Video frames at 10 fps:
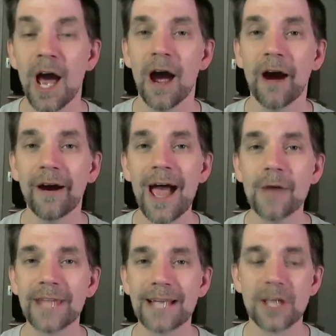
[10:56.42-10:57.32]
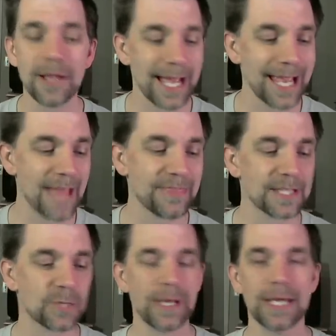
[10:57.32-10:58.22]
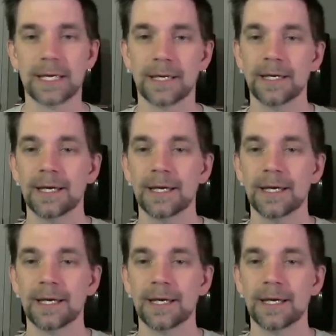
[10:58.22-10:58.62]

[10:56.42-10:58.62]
All right, well, that's all I got this week.